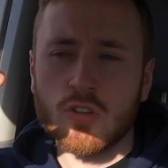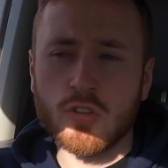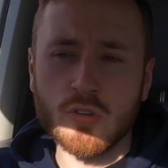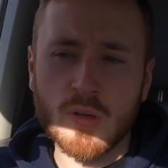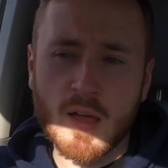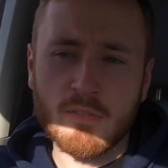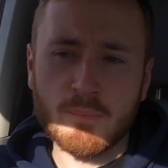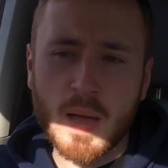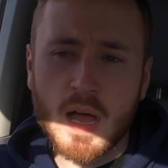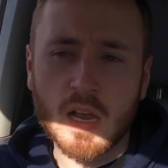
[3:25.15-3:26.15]
Do you have
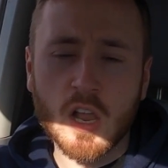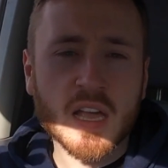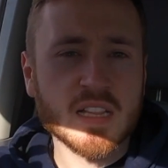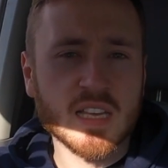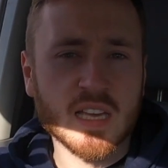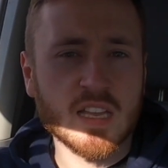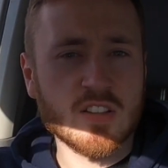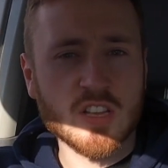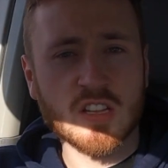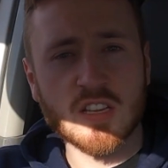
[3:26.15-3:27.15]
lighting in
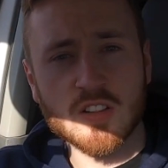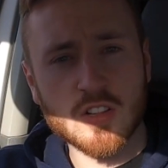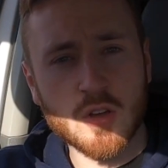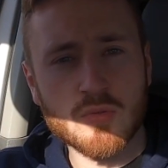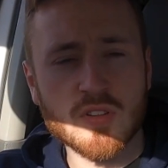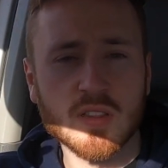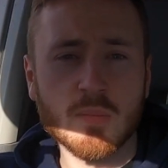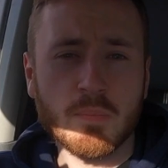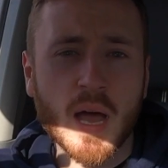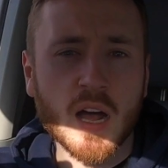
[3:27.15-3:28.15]
certain zones in
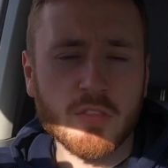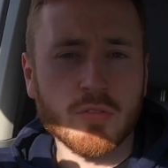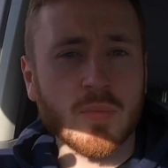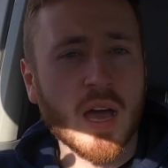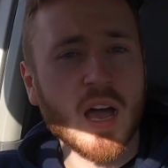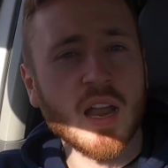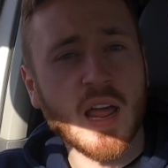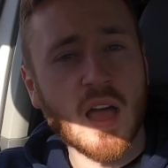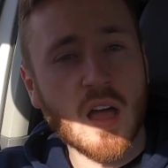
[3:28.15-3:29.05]
the bathroom that aren't